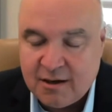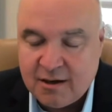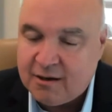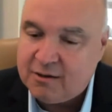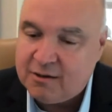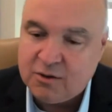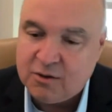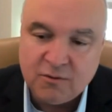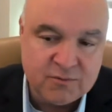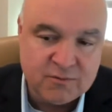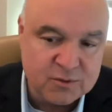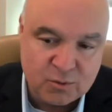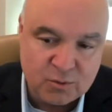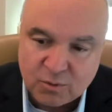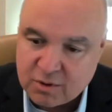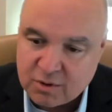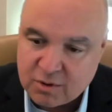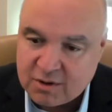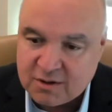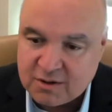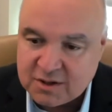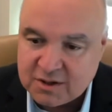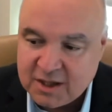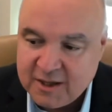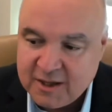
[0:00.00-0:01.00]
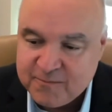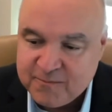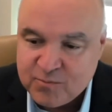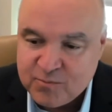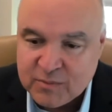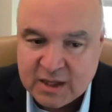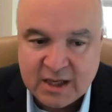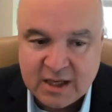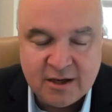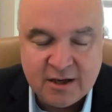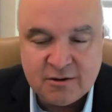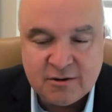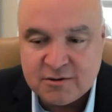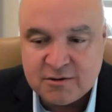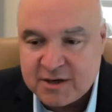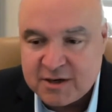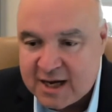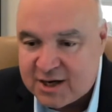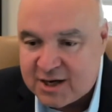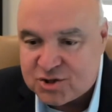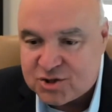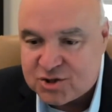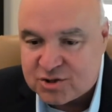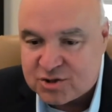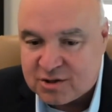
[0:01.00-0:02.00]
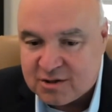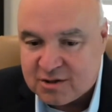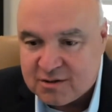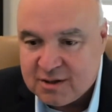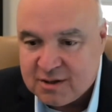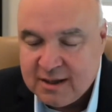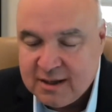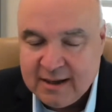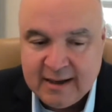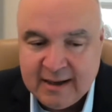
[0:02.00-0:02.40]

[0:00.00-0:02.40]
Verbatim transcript: all over the world, international.